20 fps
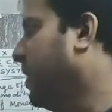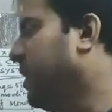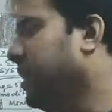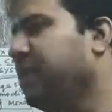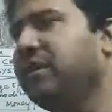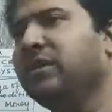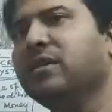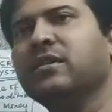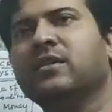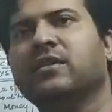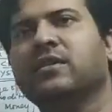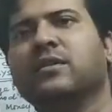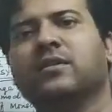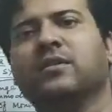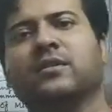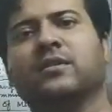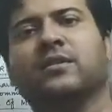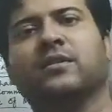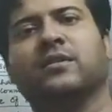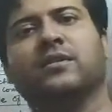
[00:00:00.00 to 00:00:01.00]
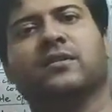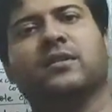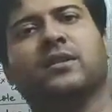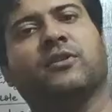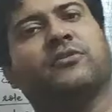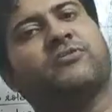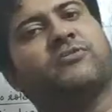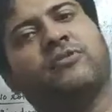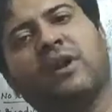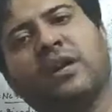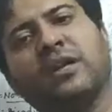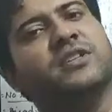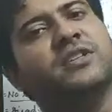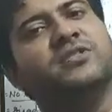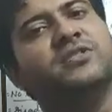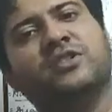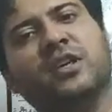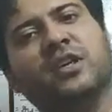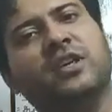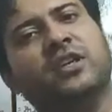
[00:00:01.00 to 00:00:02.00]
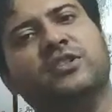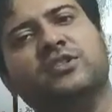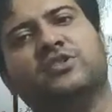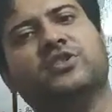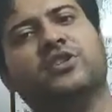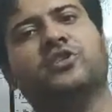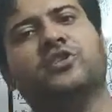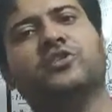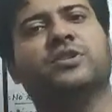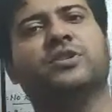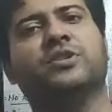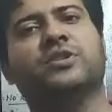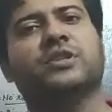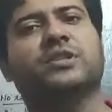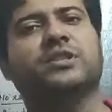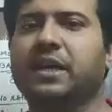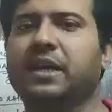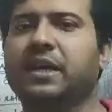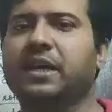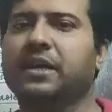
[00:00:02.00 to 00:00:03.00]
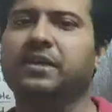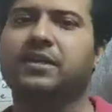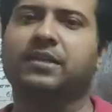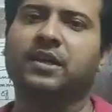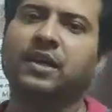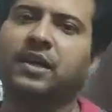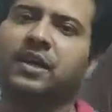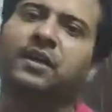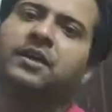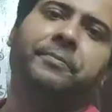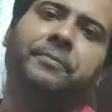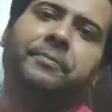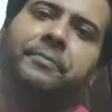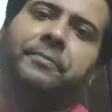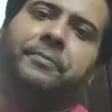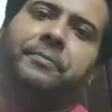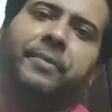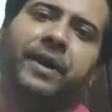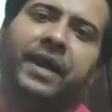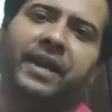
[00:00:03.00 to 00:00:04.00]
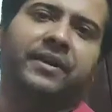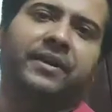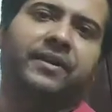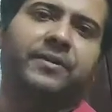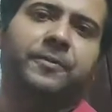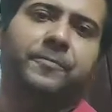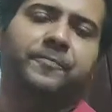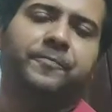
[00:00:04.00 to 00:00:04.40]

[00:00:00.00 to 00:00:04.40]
in the financial institutions like the bank.